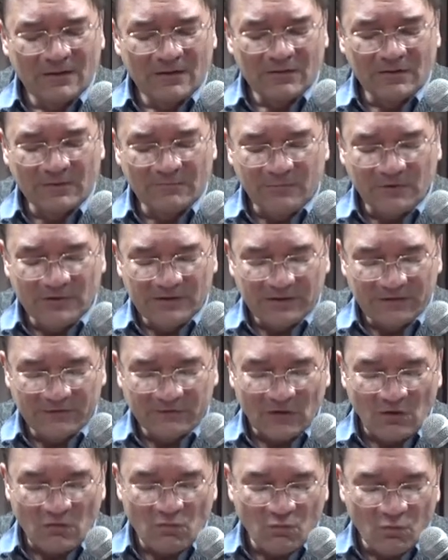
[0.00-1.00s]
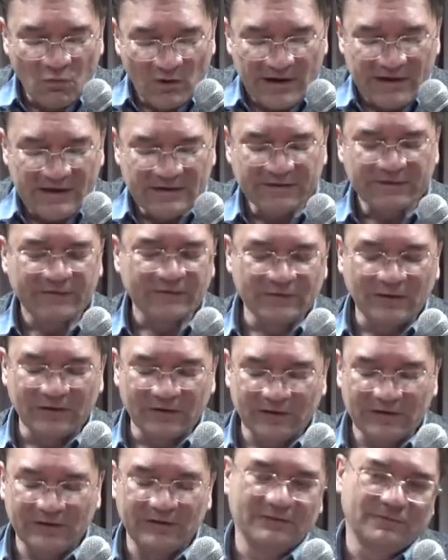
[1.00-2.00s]
The point is, we
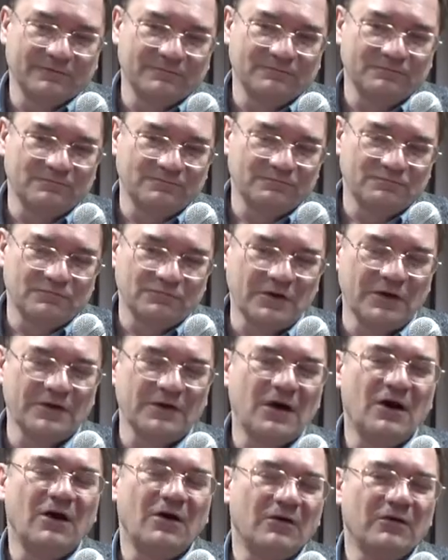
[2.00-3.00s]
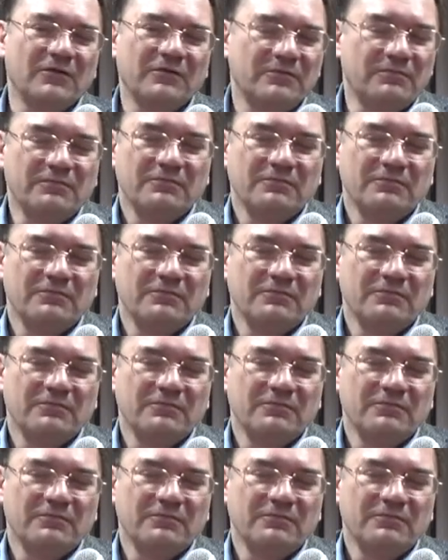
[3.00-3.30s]
decide that, oh,